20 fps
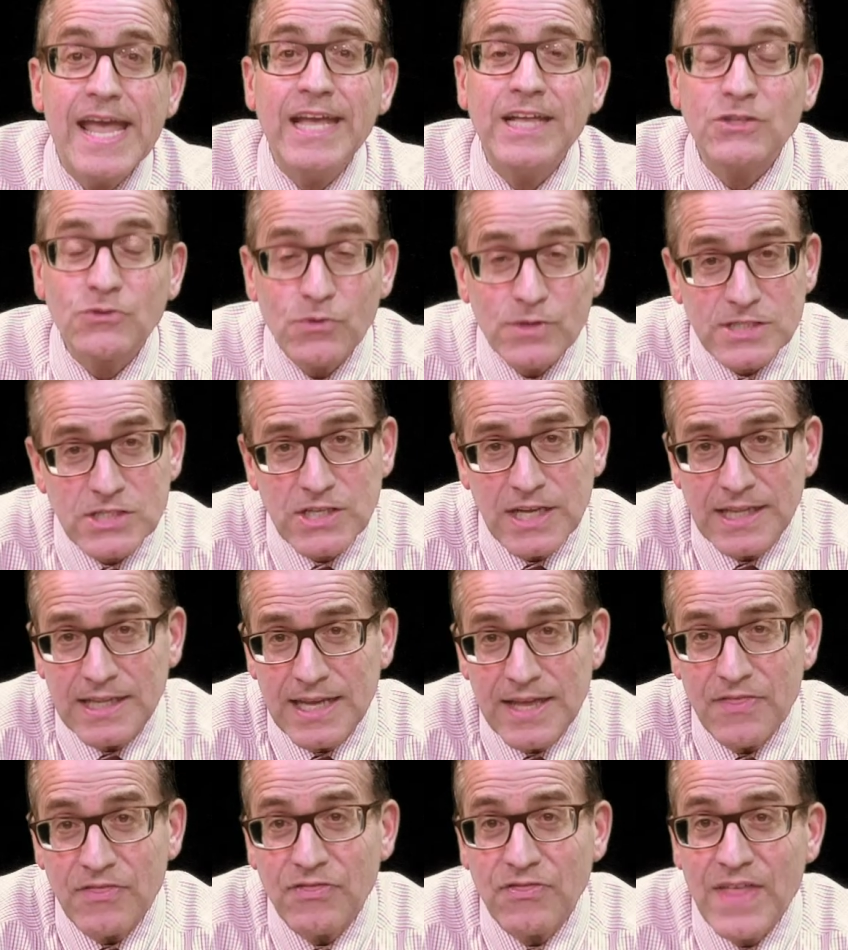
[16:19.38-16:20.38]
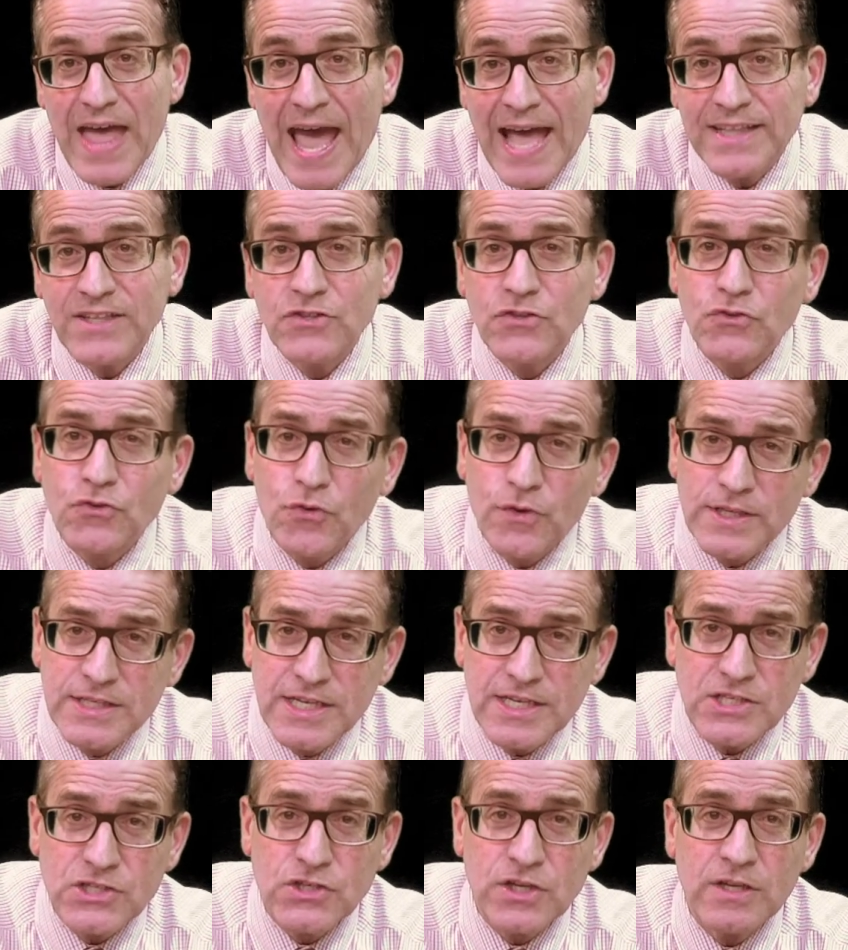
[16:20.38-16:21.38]
Interestingly, that
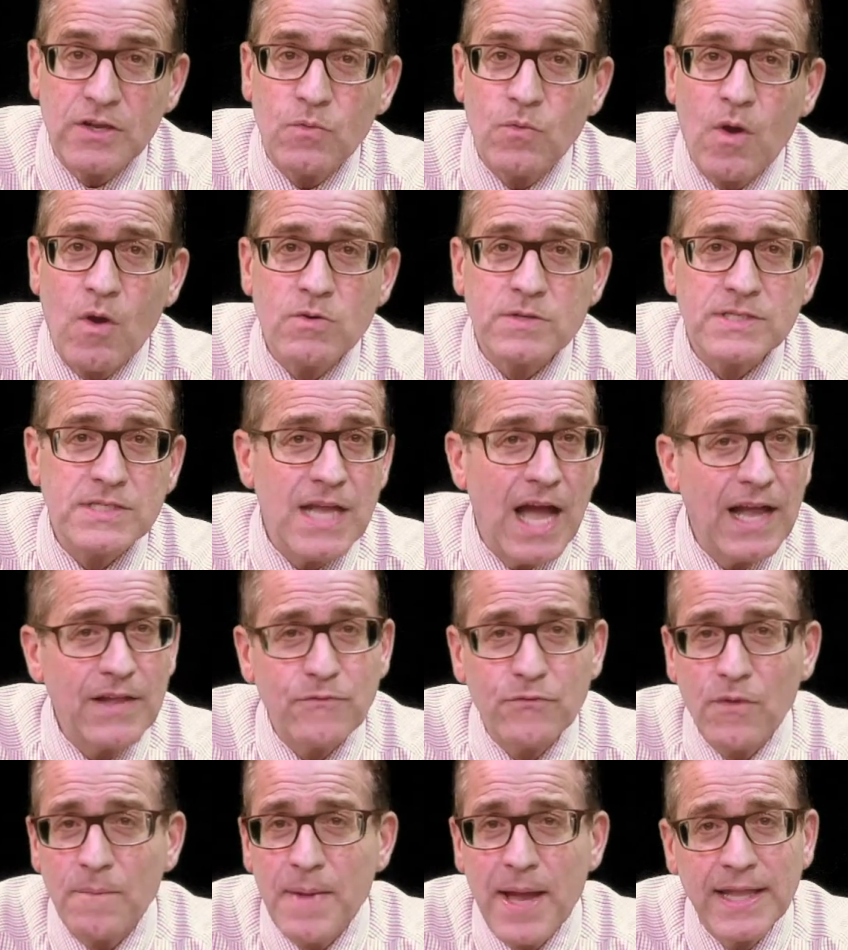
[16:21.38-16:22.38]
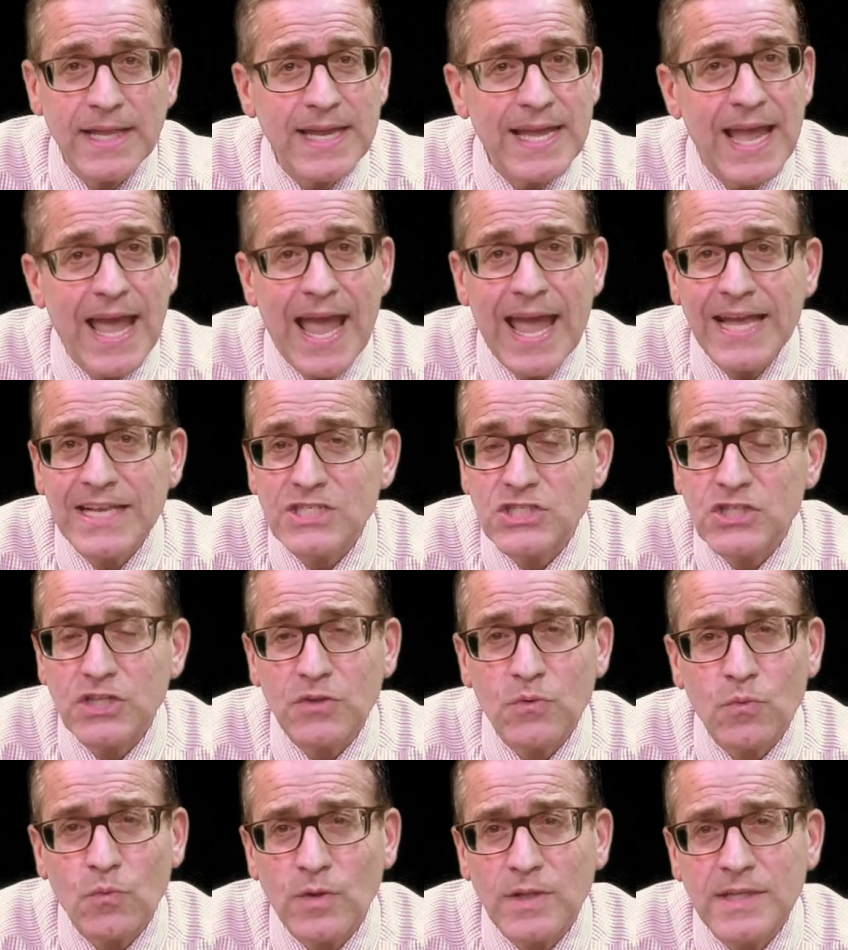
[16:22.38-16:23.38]
tradition arose not from any
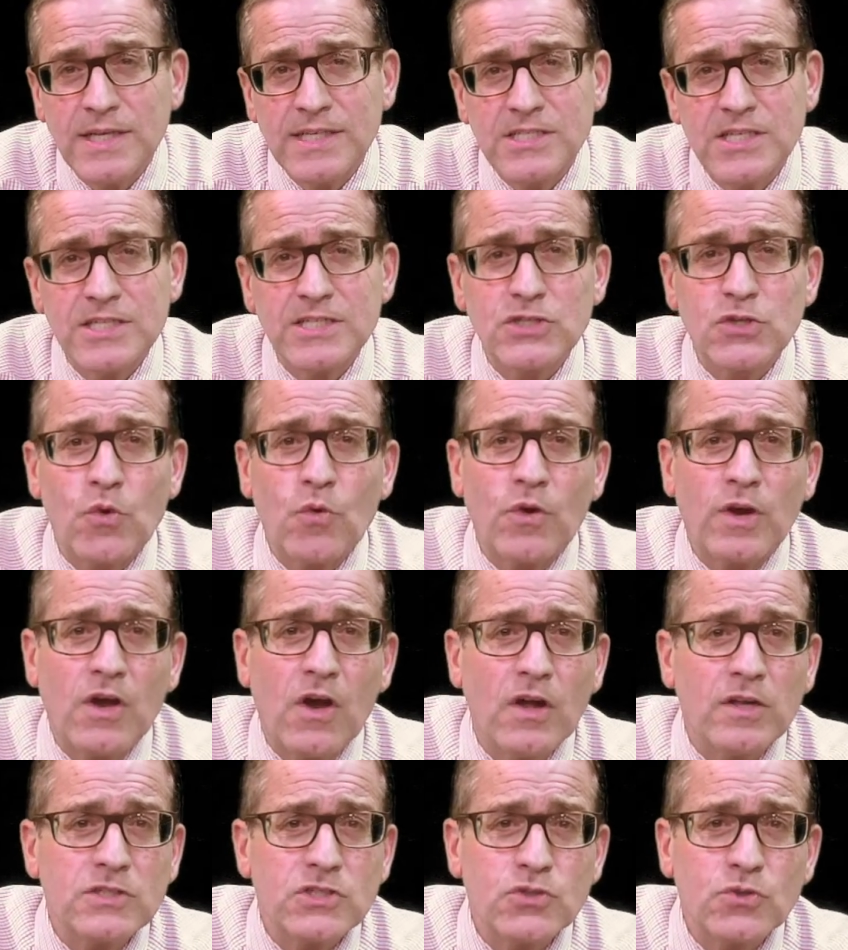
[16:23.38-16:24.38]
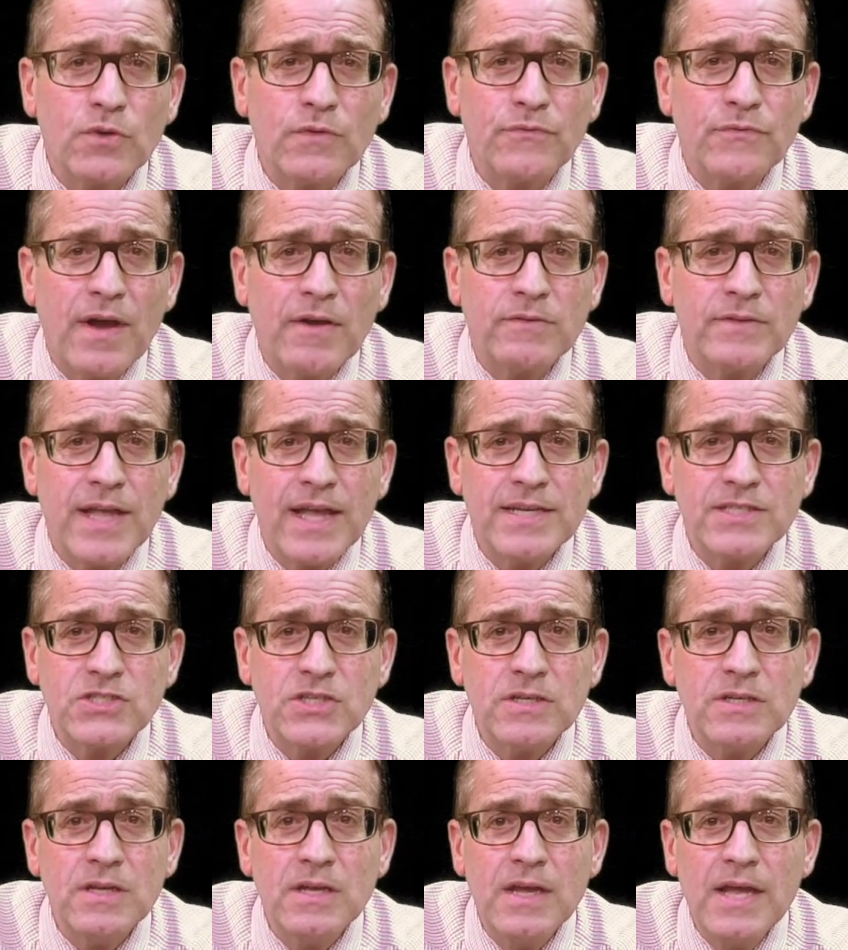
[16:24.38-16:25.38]
ancient religious or cultural
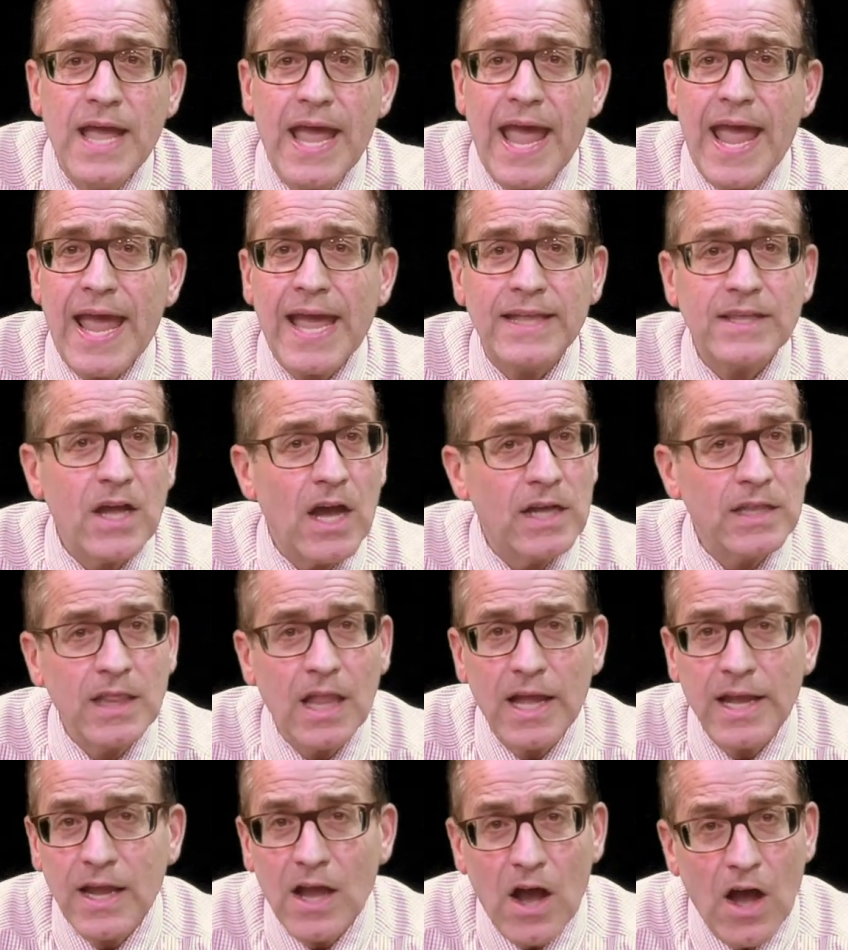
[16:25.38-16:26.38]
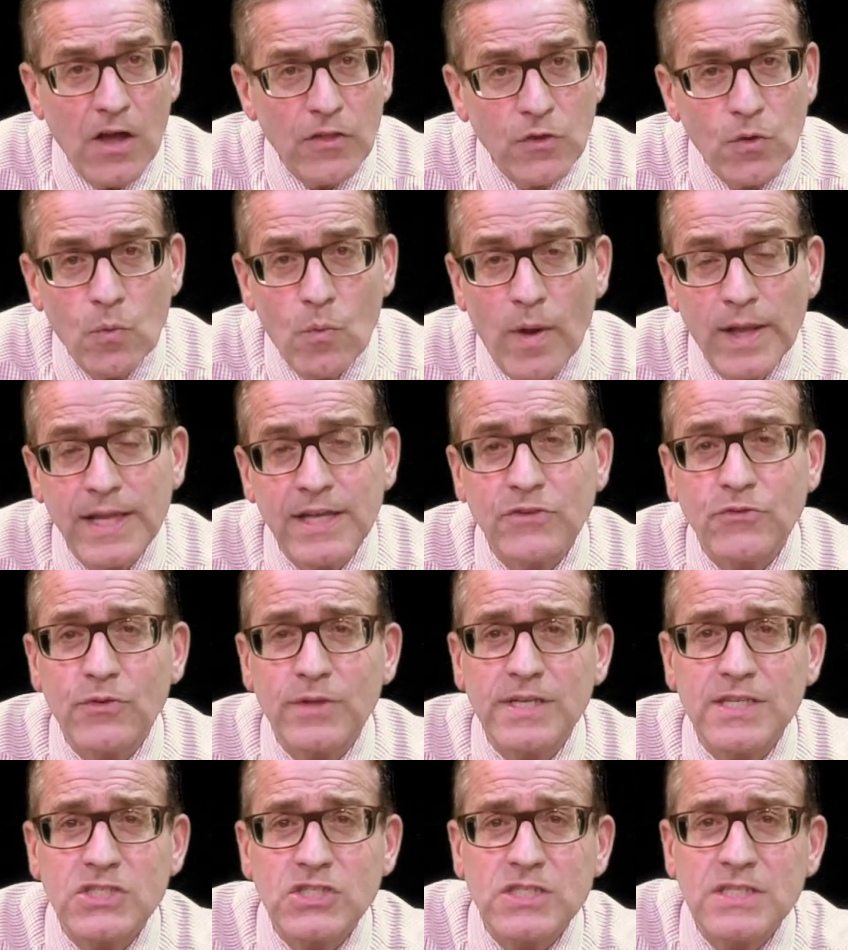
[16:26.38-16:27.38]
foundation, and unlike other wedding
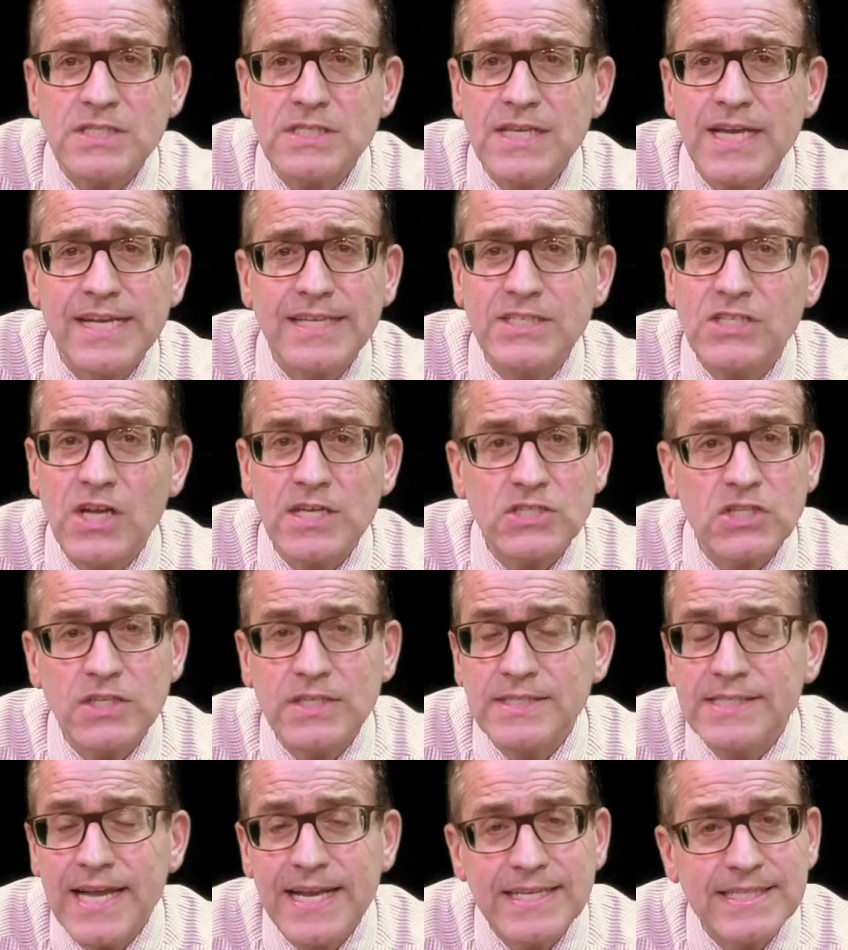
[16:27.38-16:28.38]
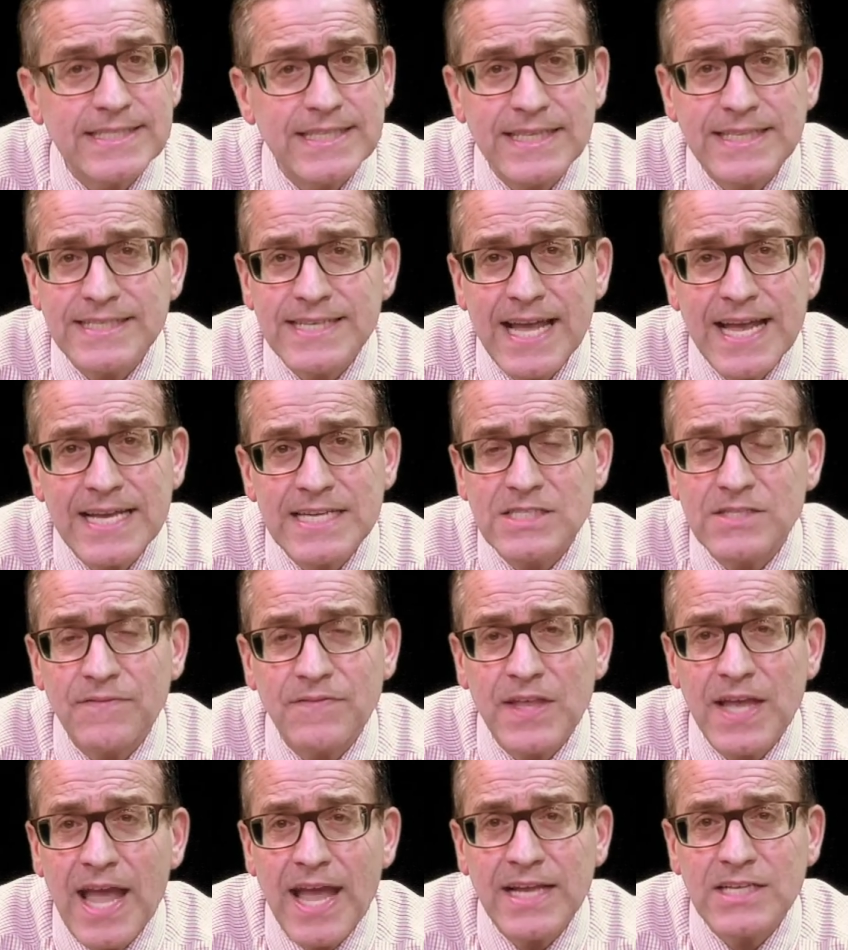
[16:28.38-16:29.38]
traditions, it doesn't date to the days
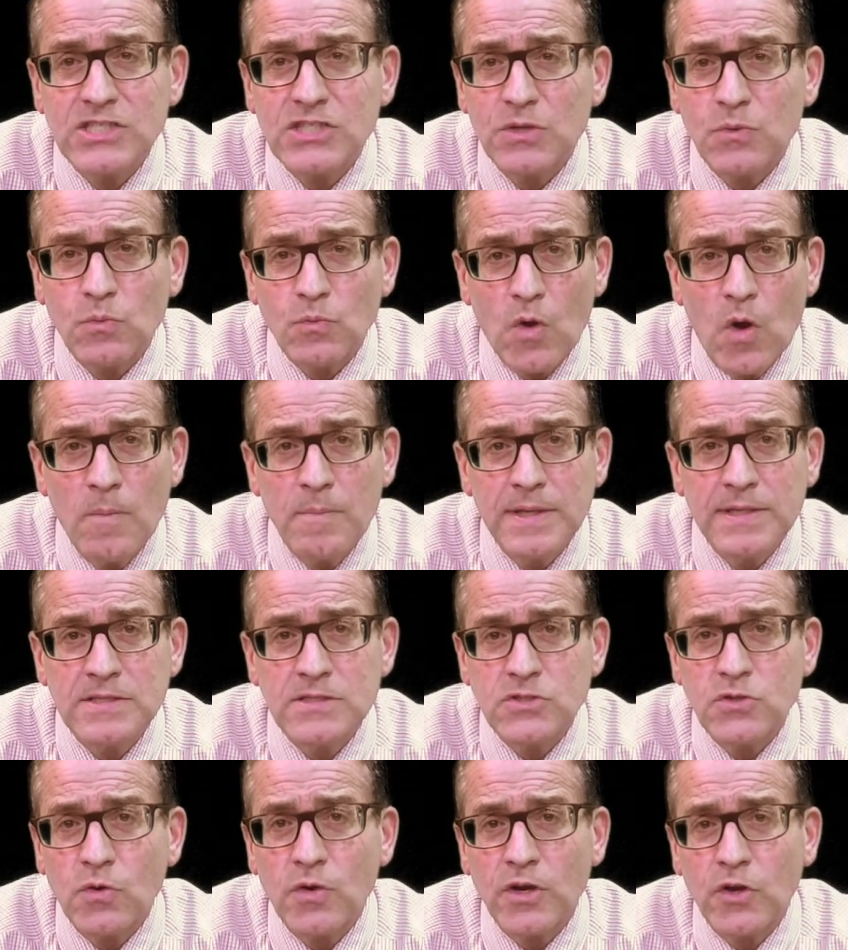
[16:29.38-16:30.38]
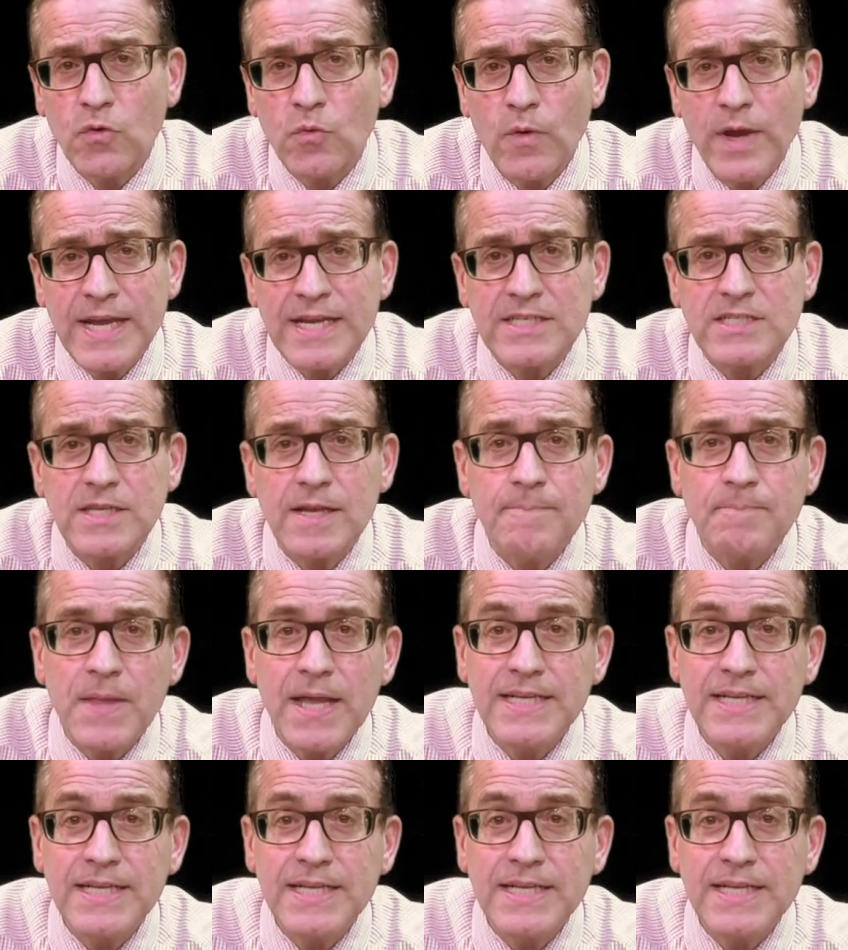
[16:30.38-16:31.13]
of the ancient Romans or Greeks.